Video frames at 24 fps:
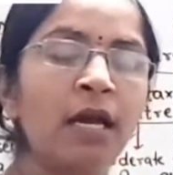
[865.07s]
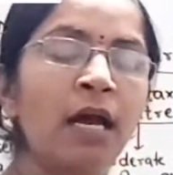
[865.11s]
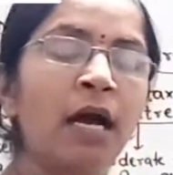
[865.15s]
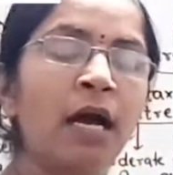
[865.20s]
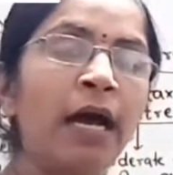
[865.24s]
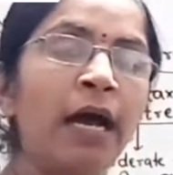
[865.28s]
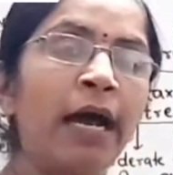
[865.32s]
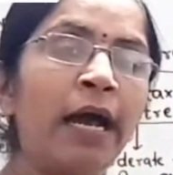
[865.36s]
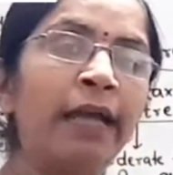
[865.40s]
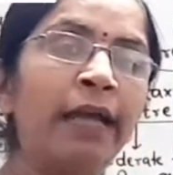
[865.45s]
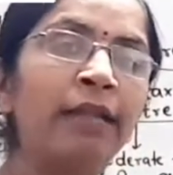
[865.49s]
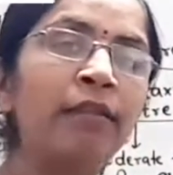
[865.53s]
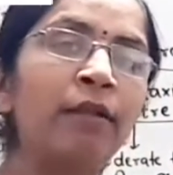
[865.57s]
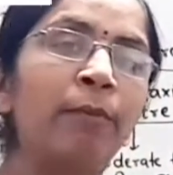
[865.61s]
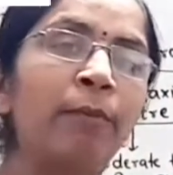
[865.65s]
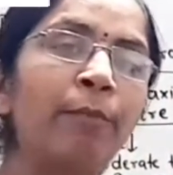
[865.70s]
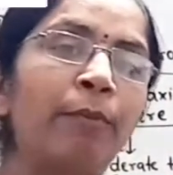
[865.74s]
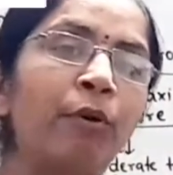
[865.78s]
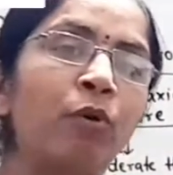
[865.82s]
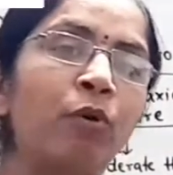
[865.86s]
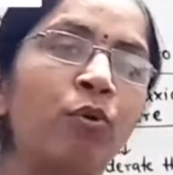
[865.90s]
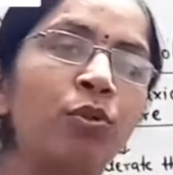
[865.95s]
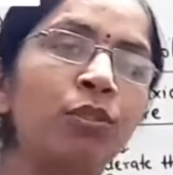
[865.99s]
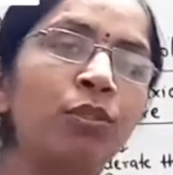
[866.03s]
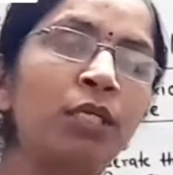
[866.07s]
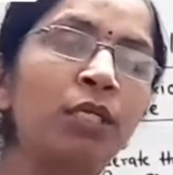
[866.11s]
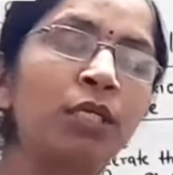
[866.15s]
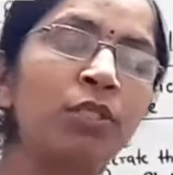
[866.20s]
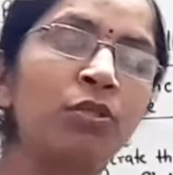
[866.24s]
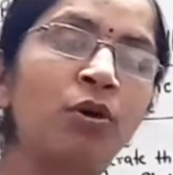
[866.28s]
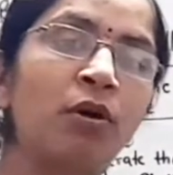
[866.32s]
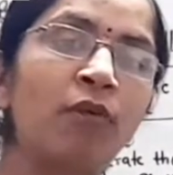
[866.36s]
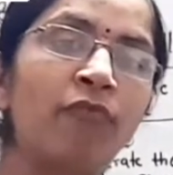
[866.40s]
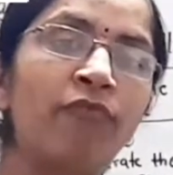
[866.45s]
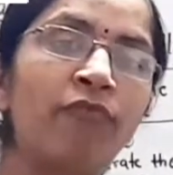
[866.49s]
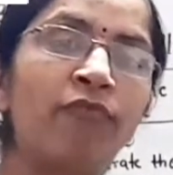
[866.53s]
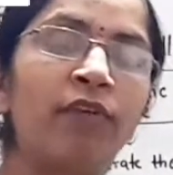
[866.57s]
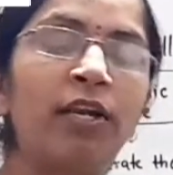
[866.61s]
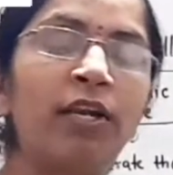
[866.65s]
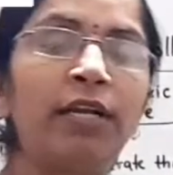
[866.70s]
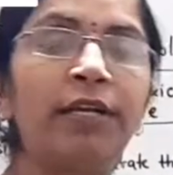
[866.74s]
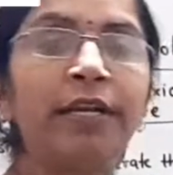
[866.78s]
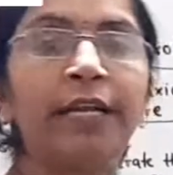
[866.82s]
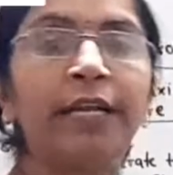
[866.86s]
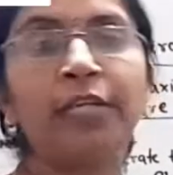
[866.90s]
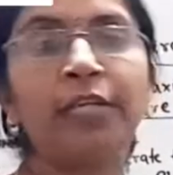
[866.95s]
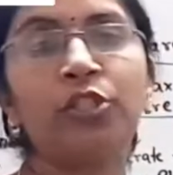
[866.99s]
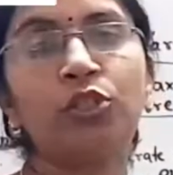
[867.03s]
and the process of
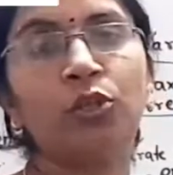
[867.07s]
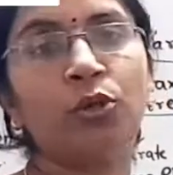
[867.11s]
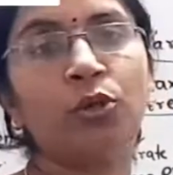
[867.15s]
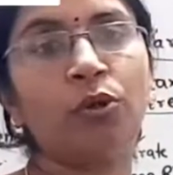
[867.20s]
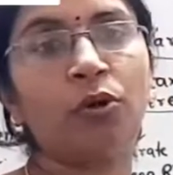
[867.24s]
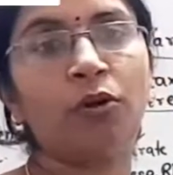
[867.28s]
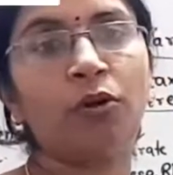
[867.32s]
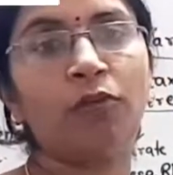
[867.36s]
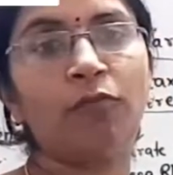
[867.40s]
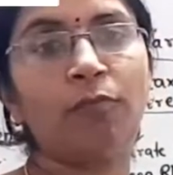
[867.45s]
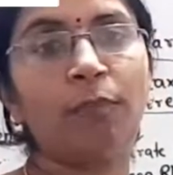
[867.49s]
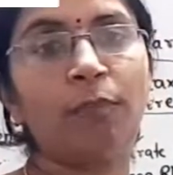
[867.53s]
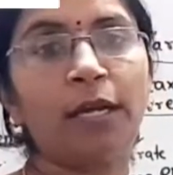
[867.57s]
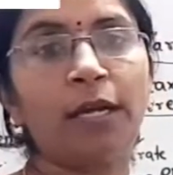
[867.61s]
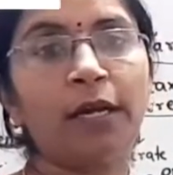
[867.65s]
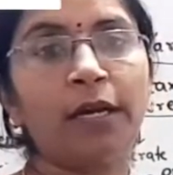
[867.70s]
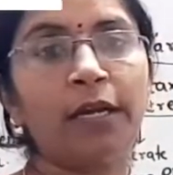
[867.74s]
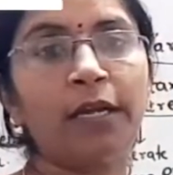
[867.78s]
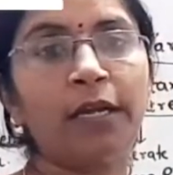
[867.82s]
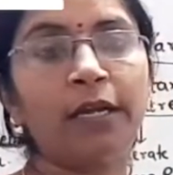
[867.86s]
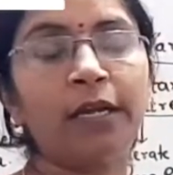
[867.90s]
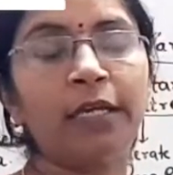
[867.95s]
filtration of blood